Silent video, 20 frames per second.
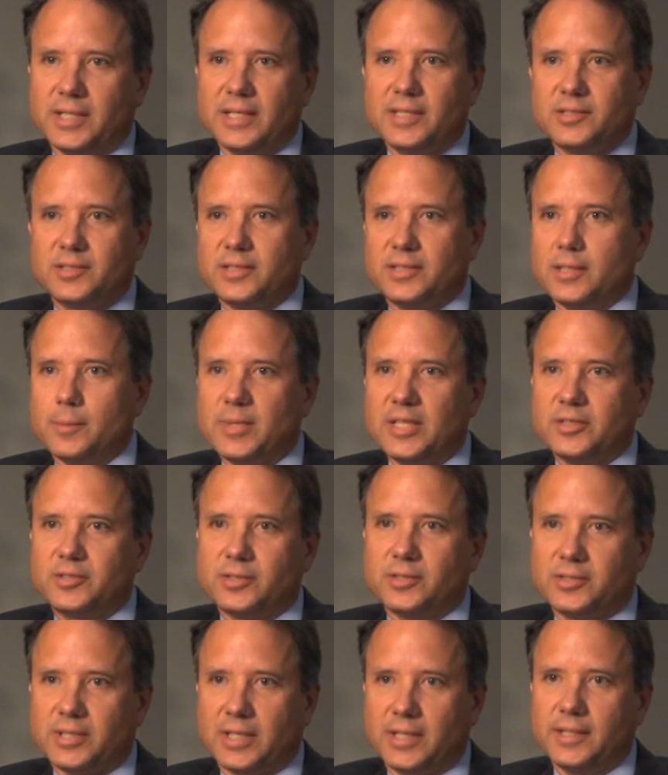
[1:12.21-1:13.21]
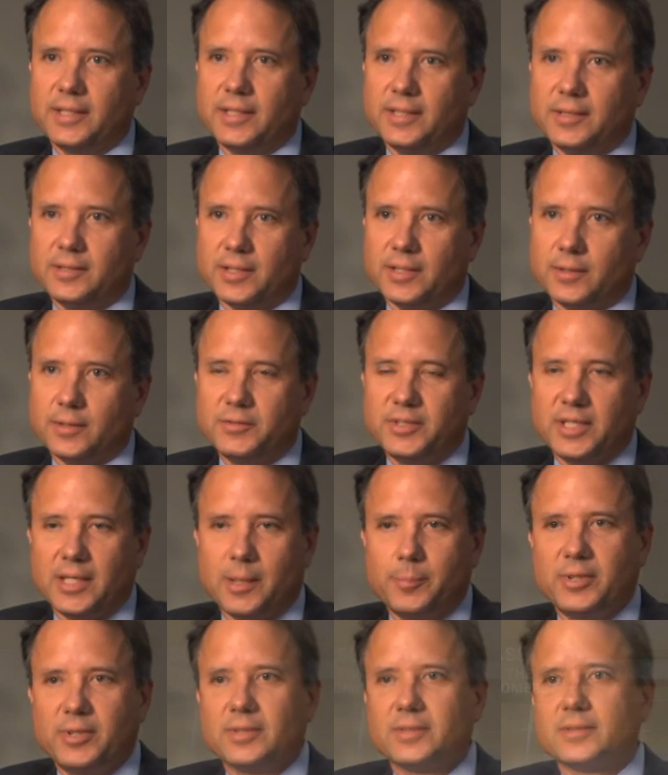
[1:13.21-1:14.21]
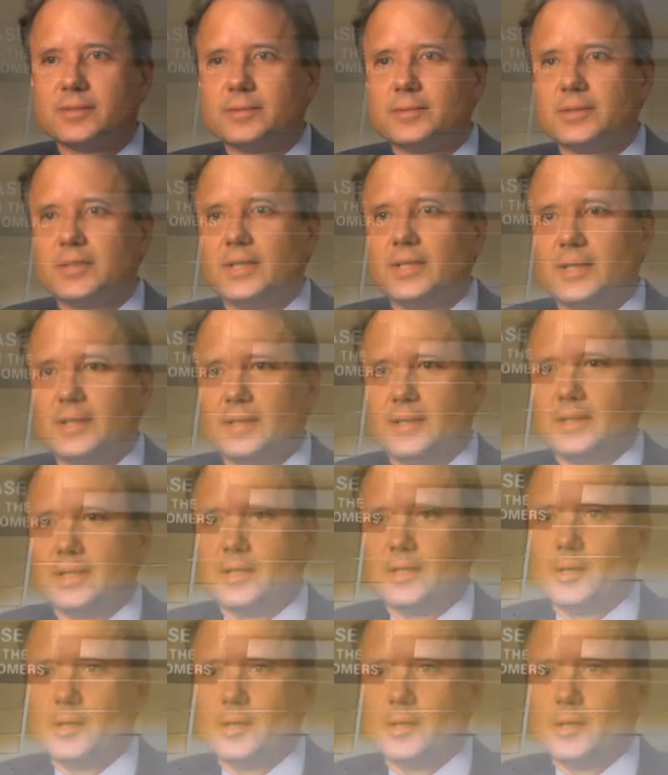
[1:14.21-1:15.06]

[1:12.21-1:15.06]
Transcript: as the MS Society Dinner of Champions in